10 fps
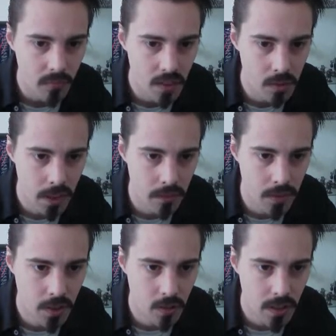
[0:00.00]
So we're
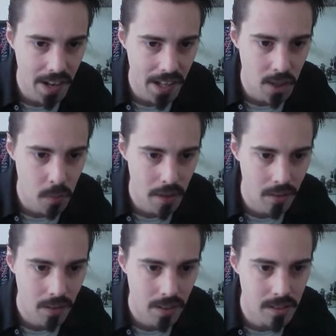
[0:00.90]
confused and
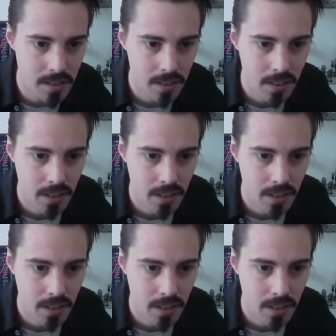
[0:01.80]
paralysed.